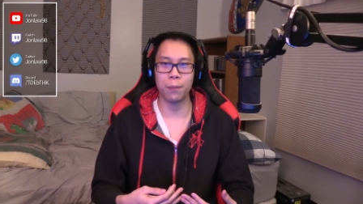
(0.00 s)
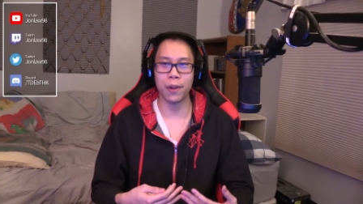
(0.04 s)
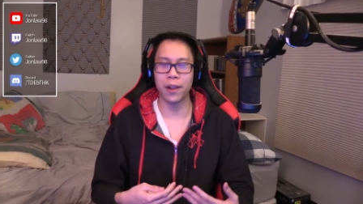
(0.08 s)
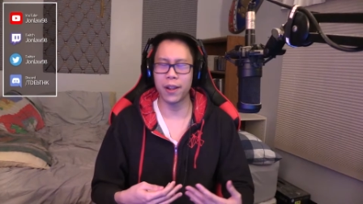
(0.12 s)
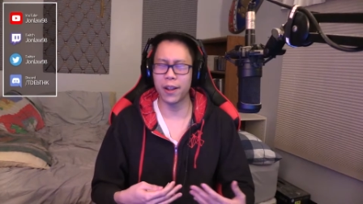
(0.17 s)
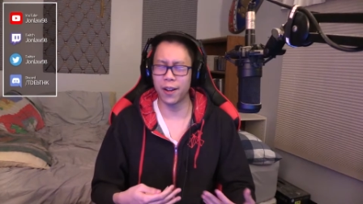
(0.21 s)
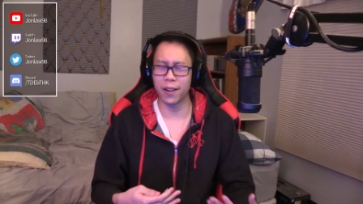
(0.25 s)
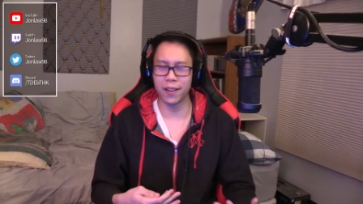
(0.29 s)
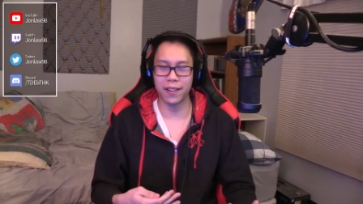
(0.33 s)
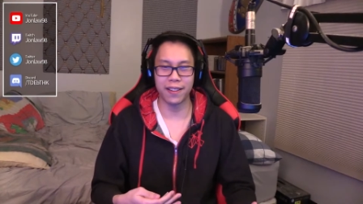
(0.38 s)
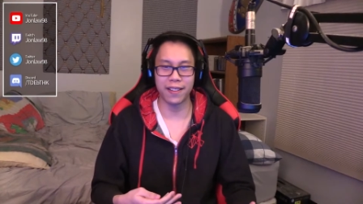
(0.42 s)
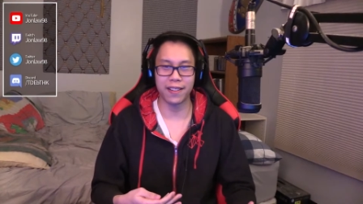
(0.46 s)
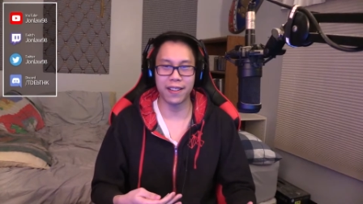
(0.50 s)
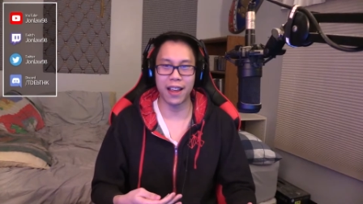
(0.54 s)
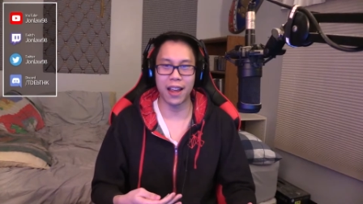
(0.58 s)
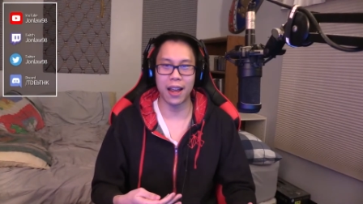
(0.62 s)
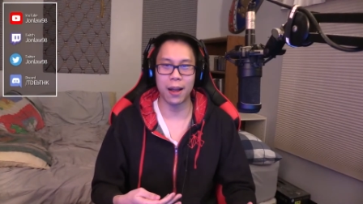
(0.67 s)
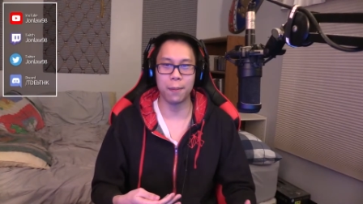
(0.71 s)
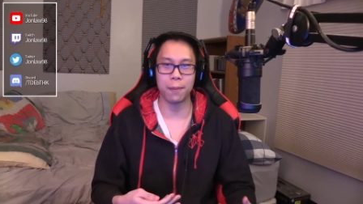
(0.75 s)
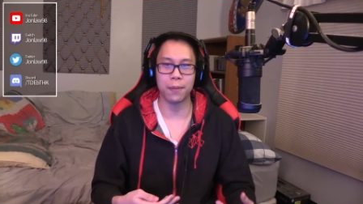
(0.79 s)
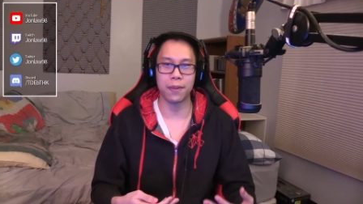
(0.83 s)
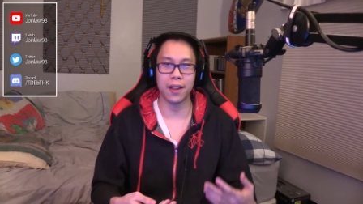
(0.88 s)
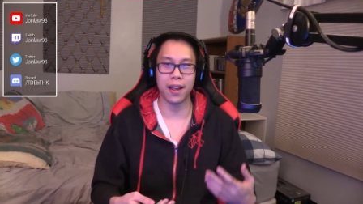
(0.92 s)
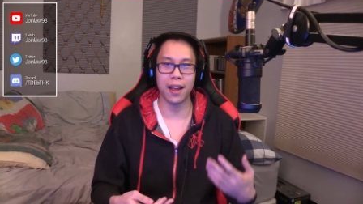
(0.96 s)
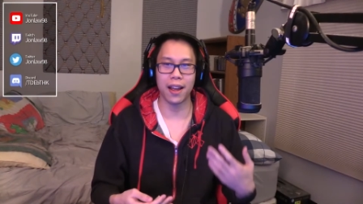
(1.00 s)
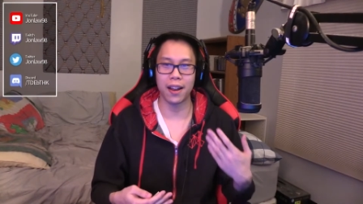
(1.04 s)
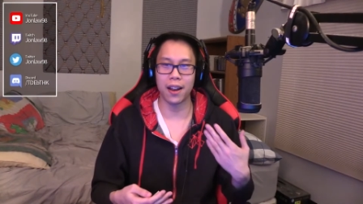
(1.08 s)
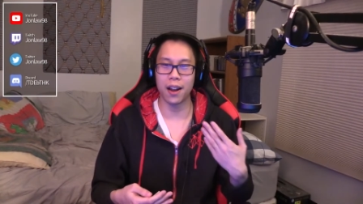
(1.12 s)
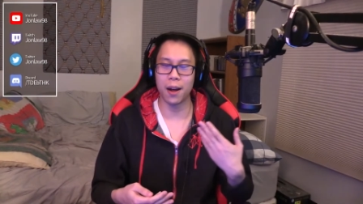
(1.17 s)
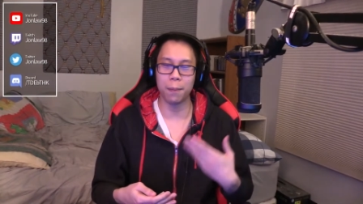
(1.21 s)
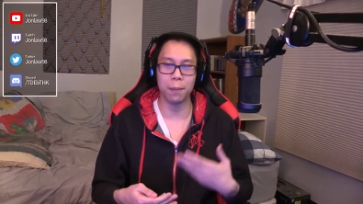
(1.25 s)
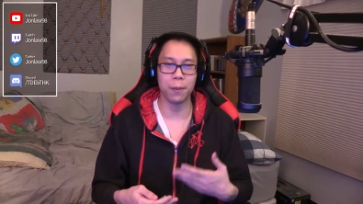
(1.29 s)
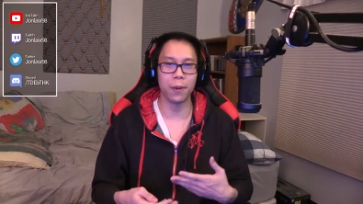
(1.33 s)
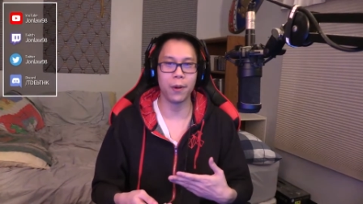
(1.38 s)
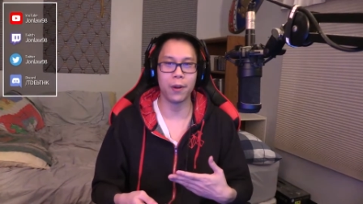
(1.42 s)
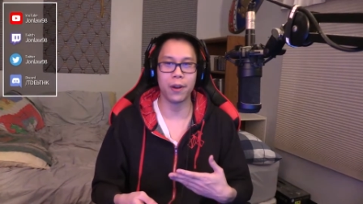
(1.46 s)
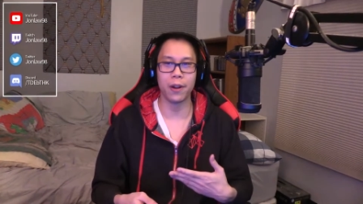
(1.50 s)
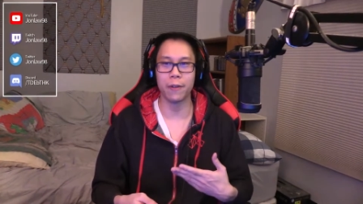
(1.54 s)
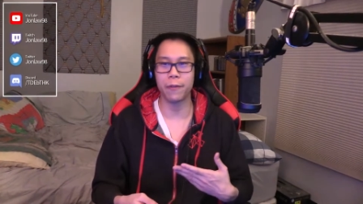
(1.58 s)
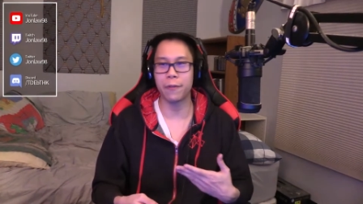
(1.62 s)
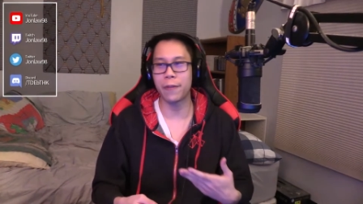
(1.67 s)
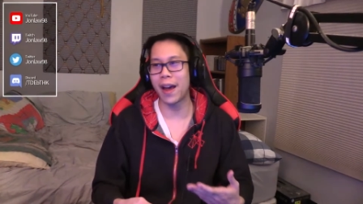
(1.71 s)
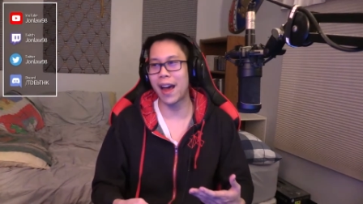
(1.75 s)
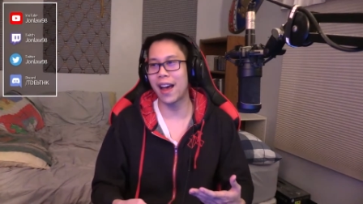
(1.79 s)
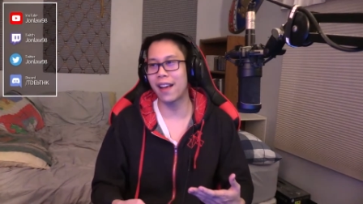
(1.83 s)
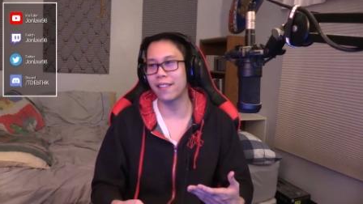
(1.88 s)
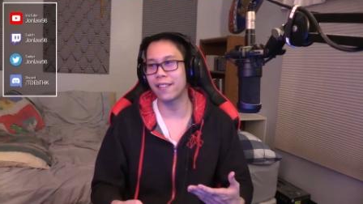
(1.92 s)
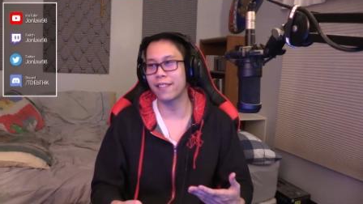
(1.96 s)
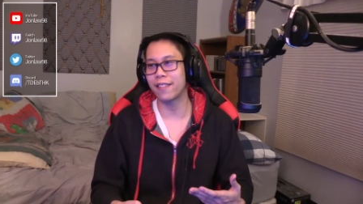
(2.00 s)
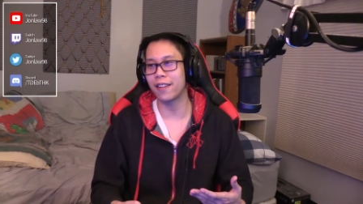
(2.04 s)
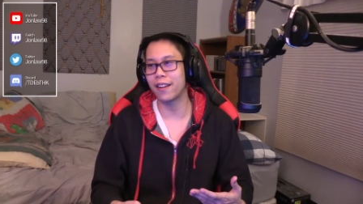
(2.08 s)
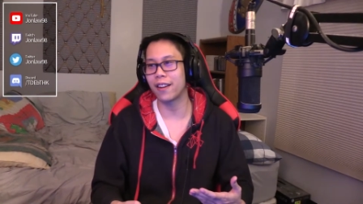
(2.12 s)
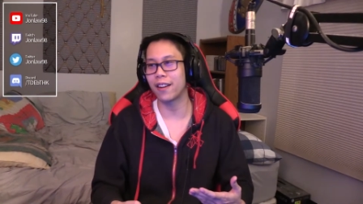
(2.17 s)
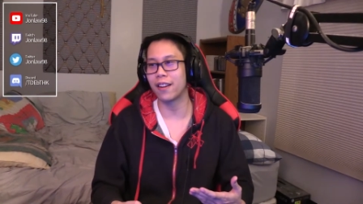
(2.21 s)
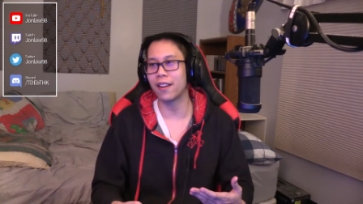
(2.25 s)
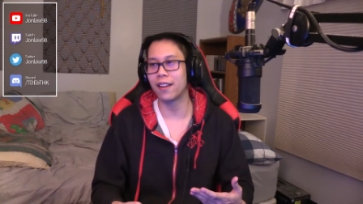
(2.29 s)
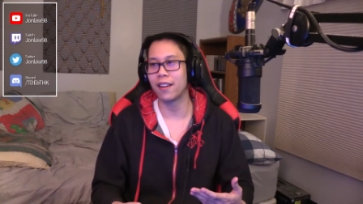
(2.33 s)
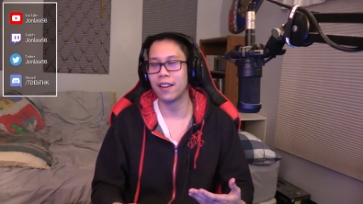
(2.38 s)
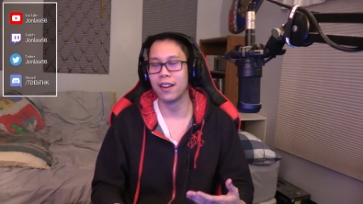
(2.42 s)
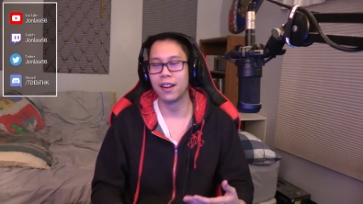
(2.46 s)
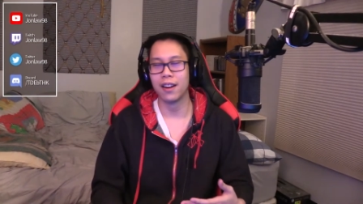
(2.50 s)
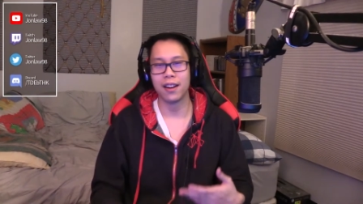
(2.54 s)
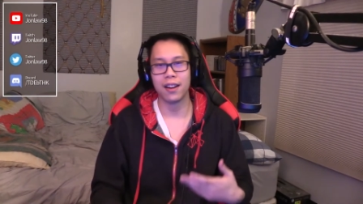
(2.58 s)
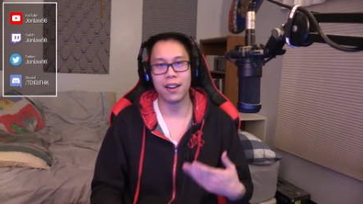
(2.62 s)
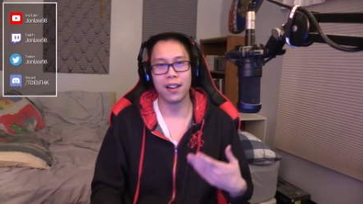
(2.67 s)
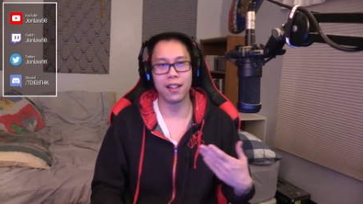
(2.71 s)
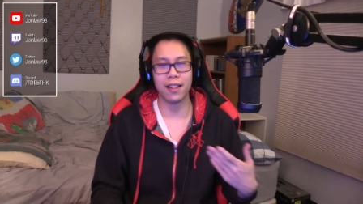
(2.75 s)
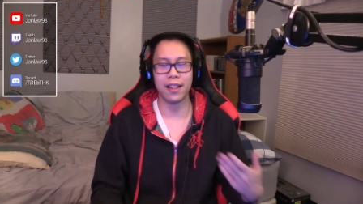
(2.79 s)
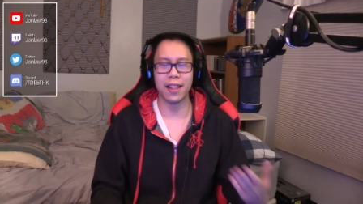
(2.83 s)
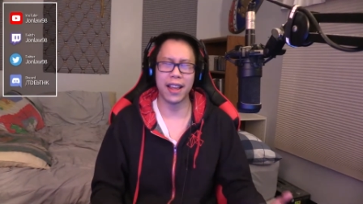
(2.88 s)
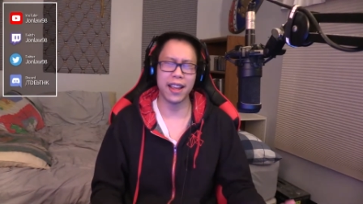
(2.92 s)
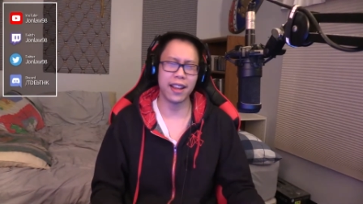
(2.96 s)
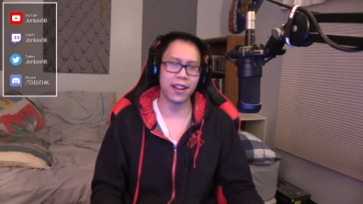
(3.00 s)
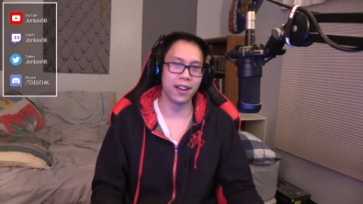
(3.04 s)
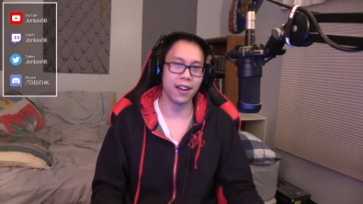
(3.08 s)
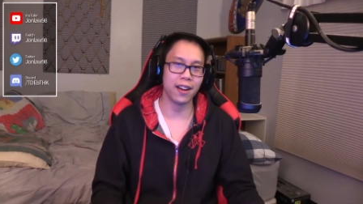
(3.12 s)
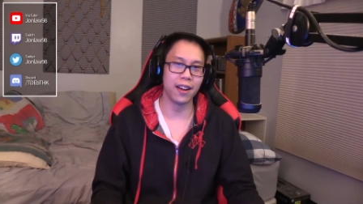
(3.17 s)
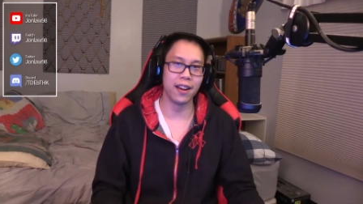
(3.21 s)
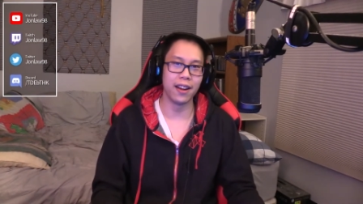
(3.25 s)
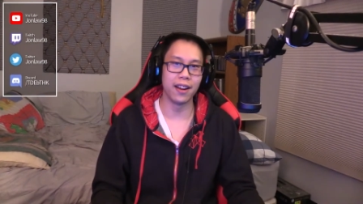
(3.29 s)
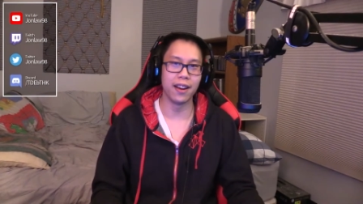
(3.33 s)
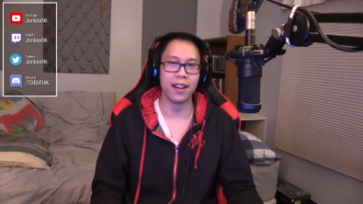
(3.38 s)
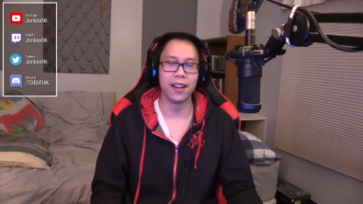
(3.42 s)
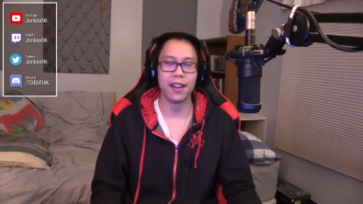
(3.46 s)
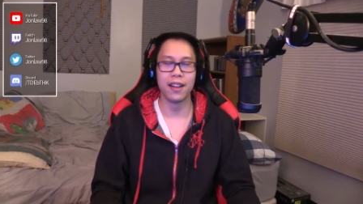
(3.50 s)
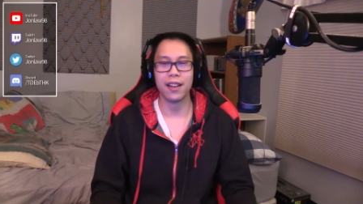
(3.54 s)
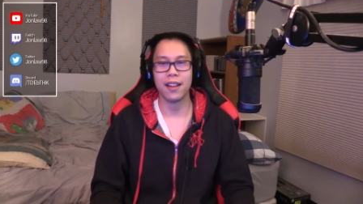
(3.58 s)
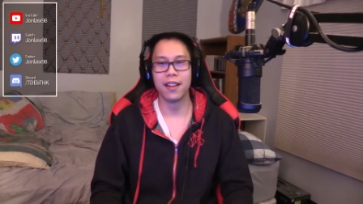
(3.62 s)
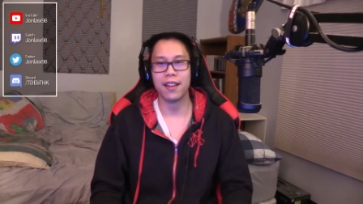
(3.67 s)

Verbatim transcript: play all these games and upload it faster than they could,